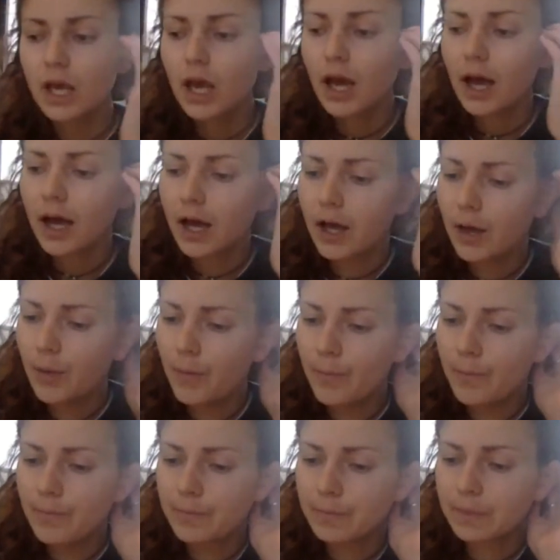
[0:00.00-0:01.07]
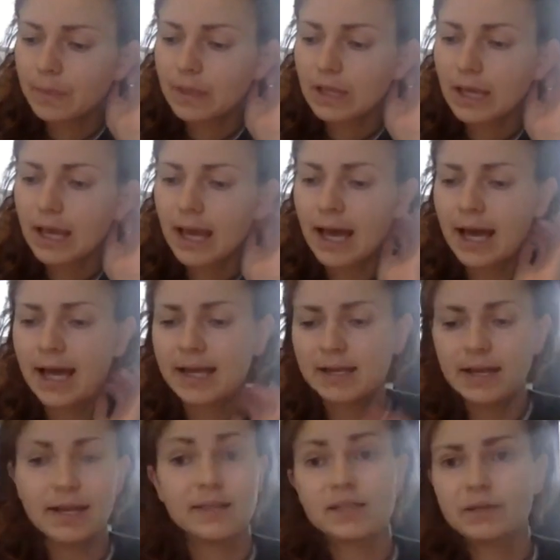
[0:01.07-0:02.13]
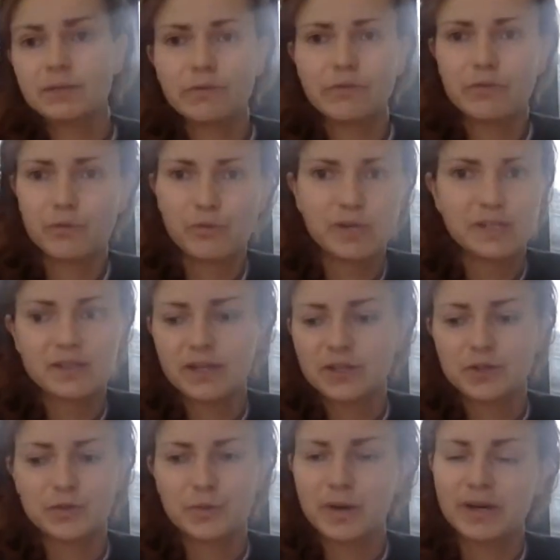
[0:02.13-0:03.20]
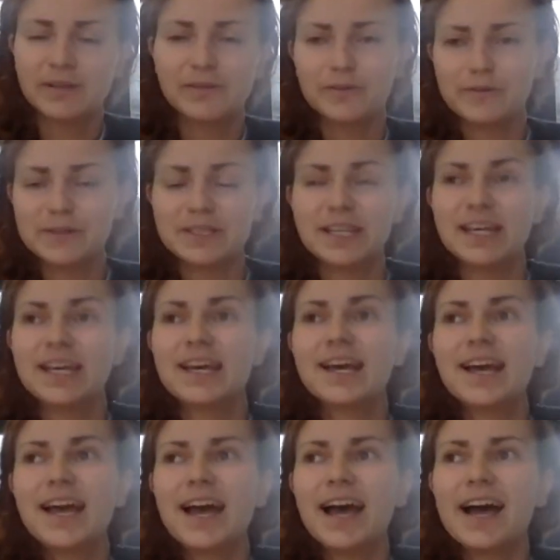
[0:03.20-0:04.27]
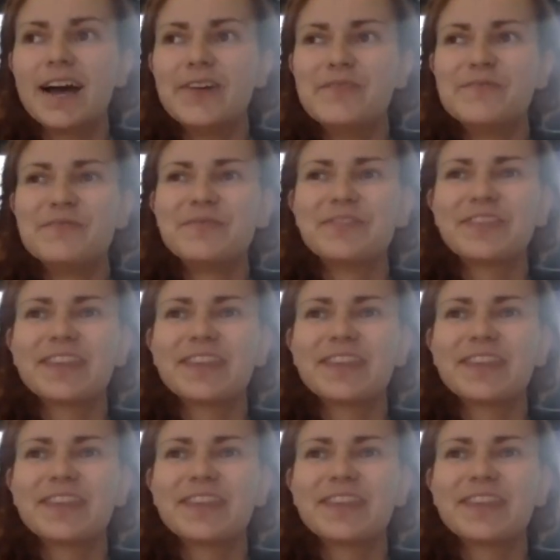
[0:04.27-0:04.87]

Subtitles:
and some of the research as well, obviously. And